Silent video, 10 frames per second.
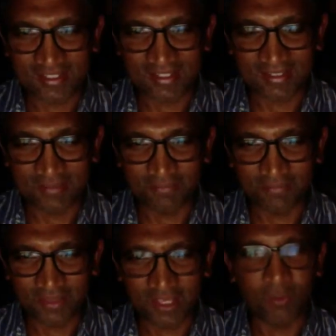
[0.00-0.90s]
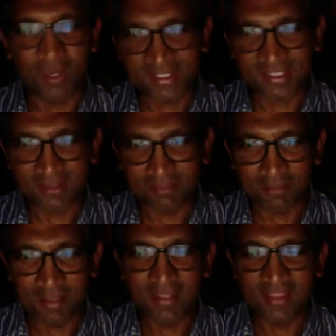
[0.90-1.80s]
um, they're wasting
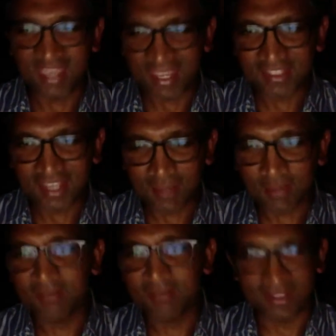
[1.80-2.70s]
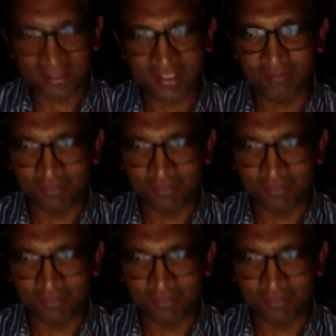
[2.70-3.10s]
their time and my time.